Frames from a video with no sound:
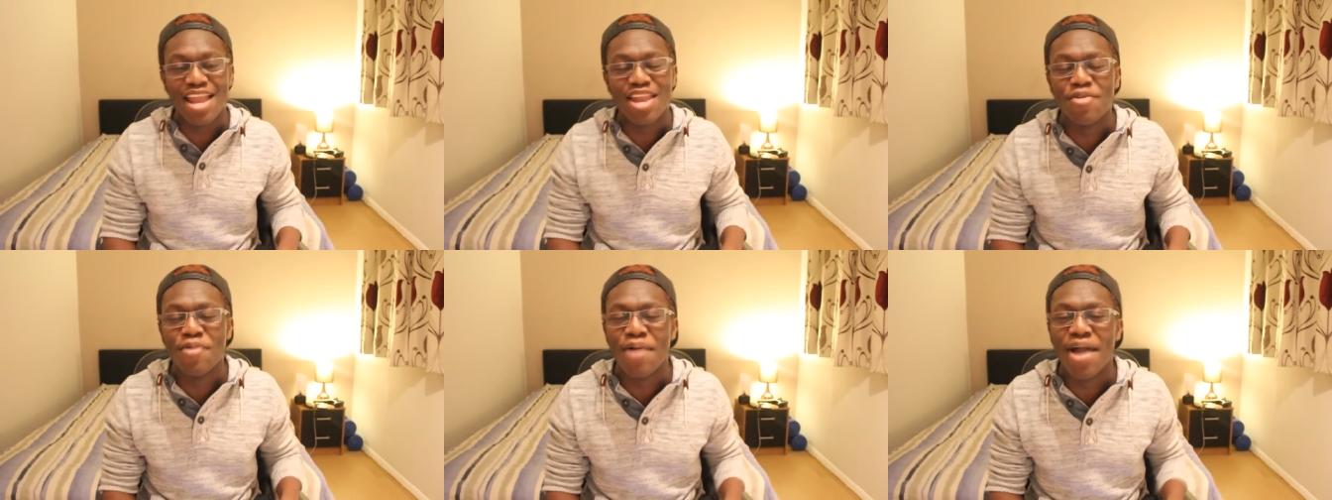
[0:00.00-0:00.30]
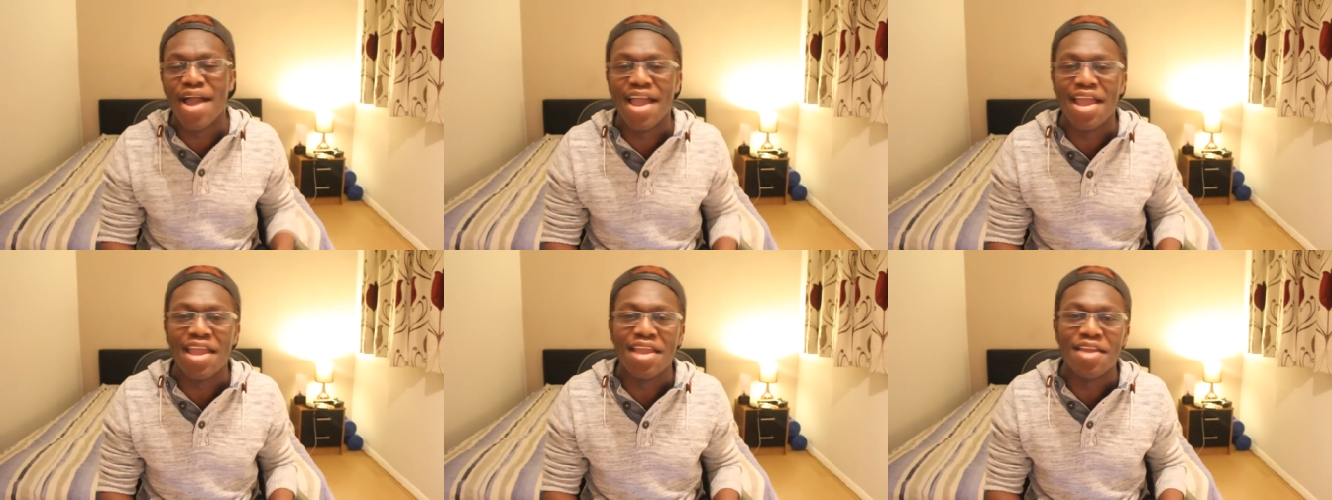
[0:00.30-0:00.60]

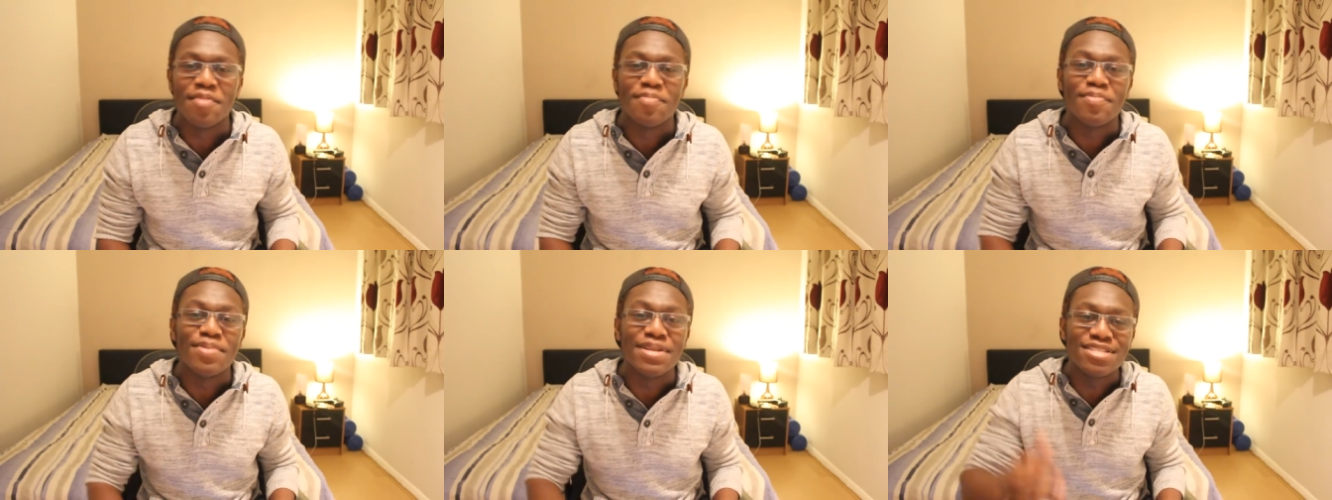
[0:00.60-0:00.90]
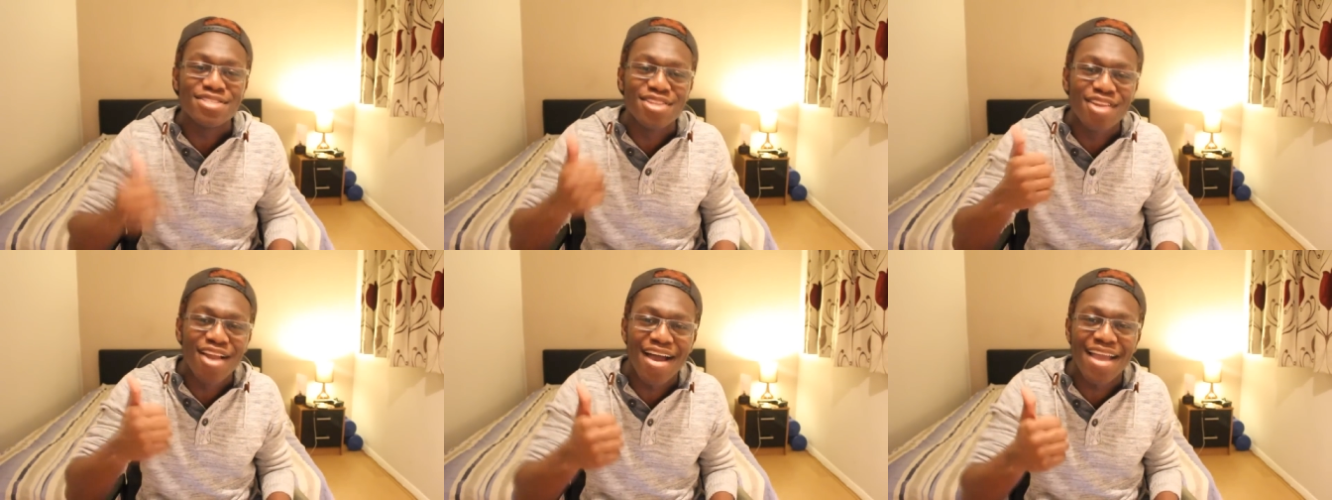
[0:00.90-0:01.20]
Anyway,
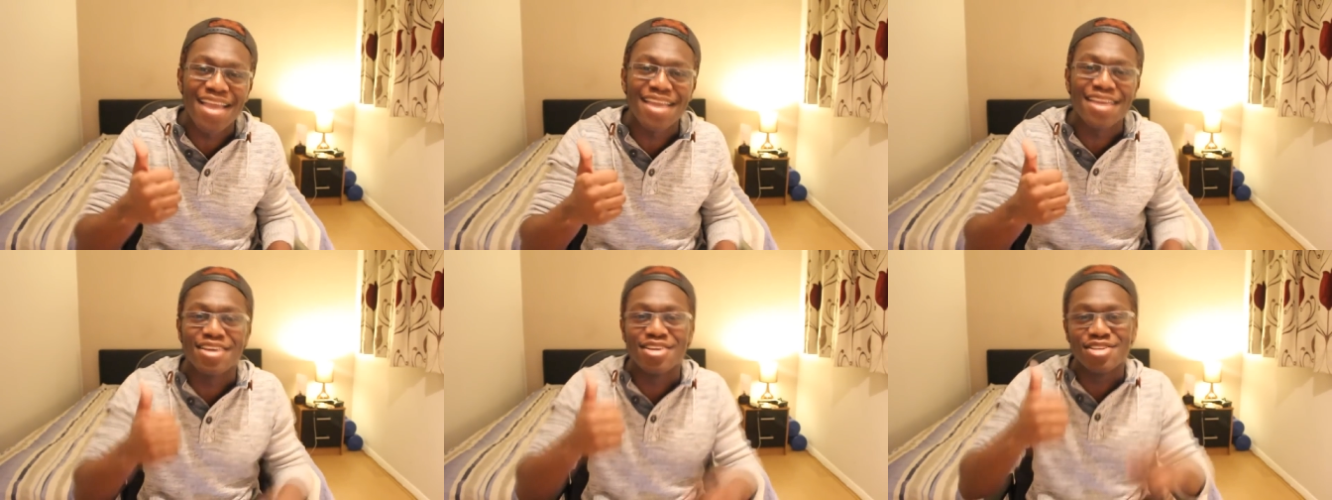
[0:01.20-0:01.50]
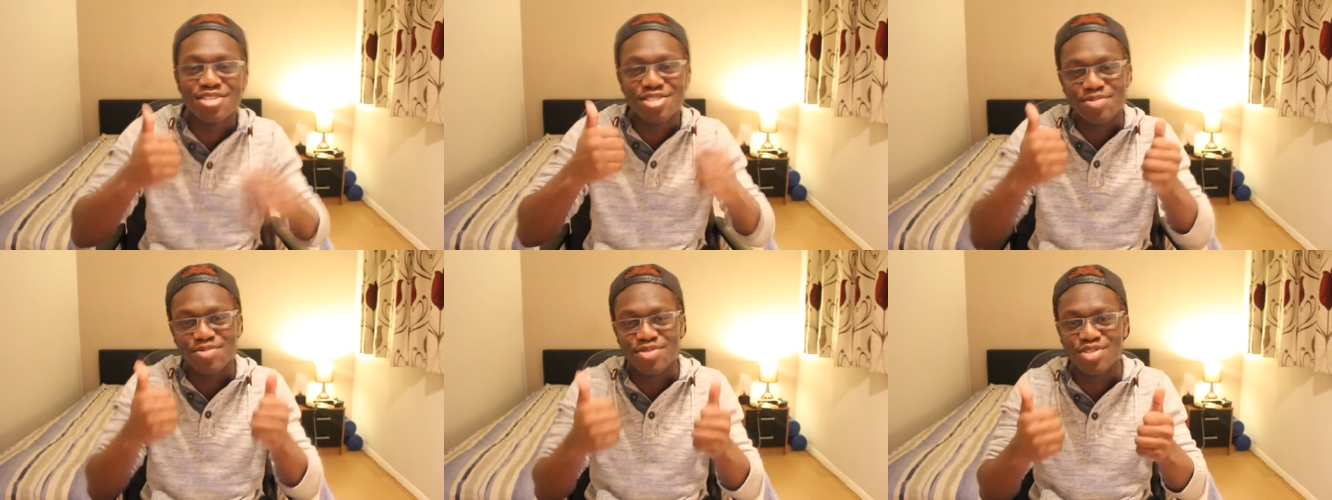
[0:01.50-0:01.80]
please
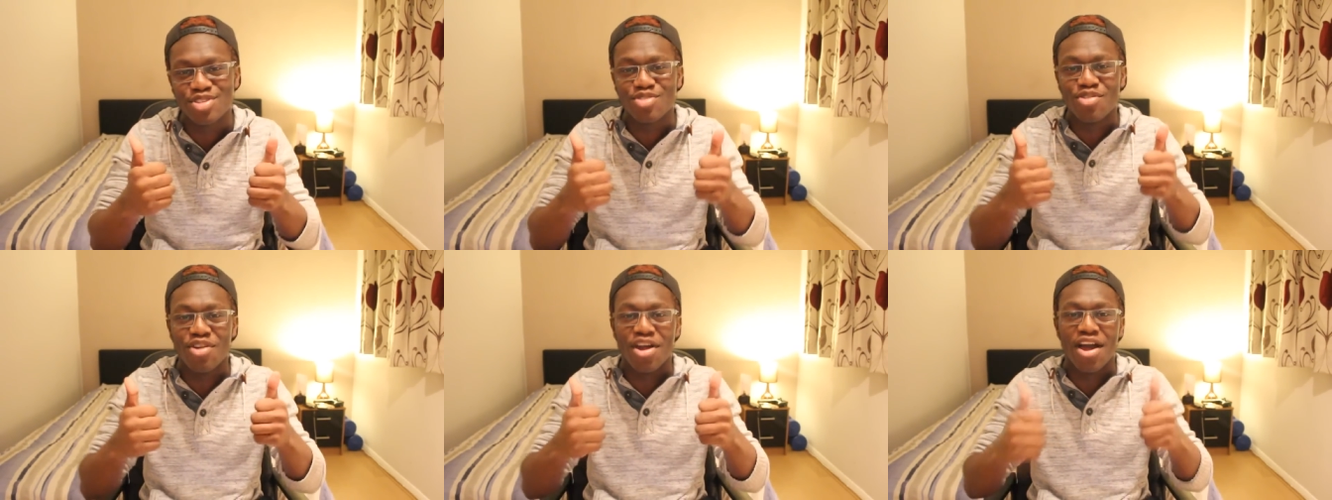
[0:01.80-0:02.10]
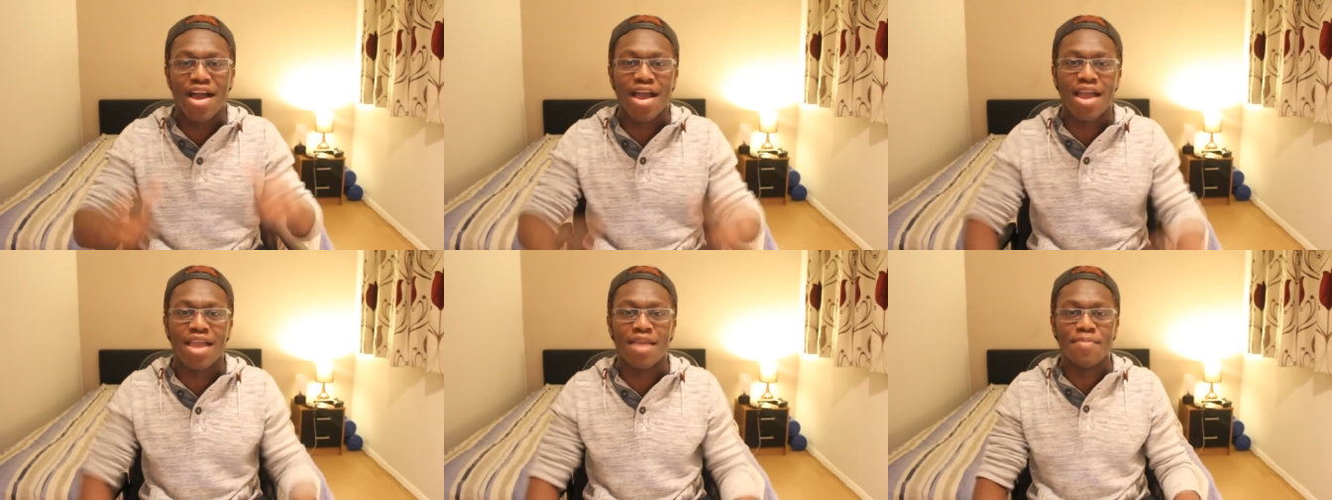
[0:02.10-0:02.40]
like,
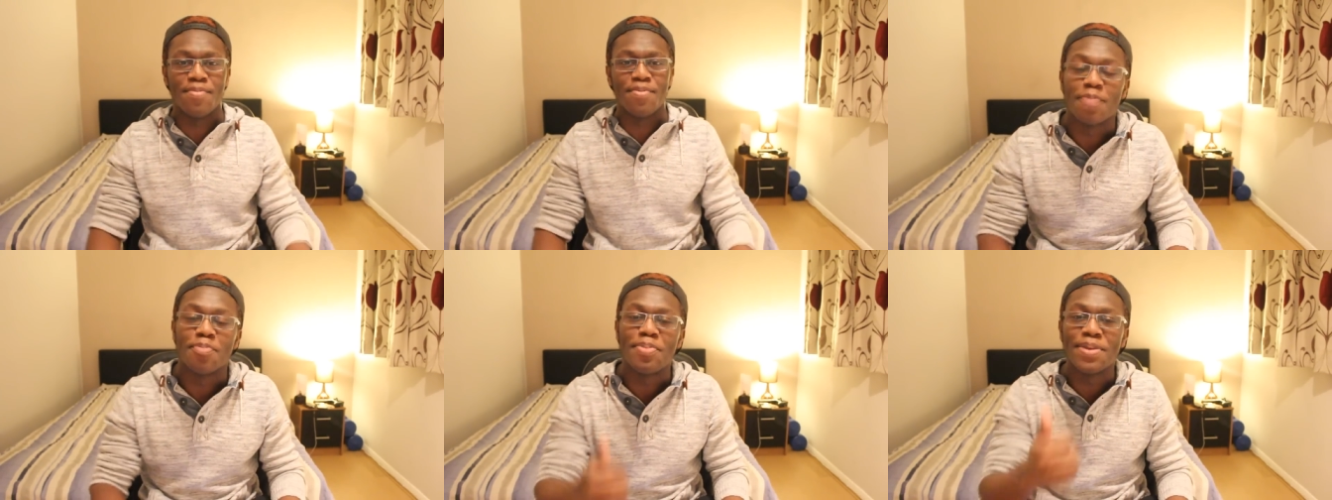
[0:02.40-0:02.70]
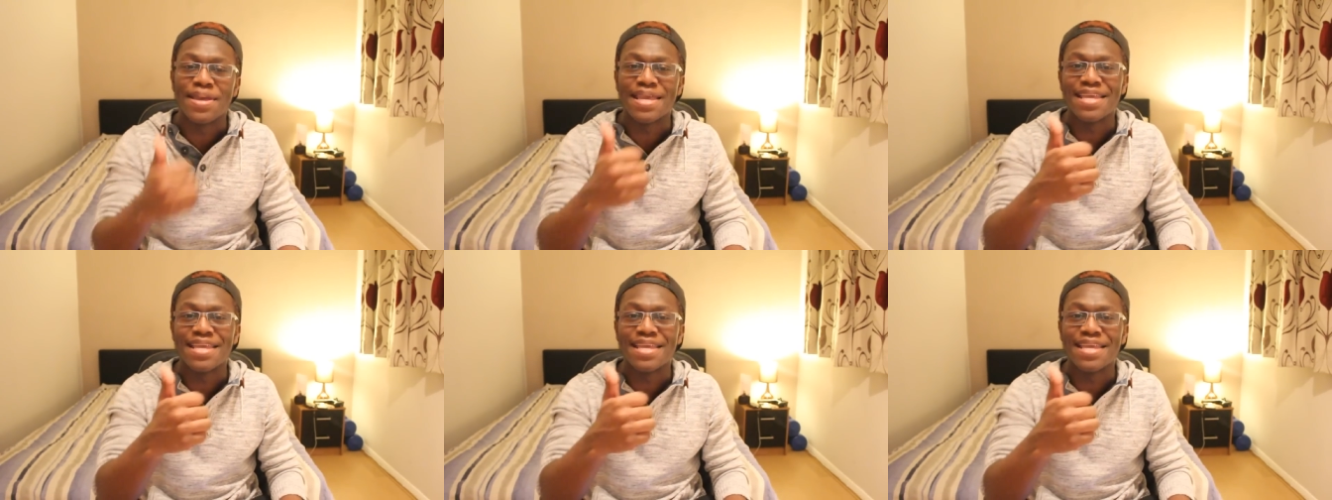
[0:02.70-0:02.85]
subscribe, and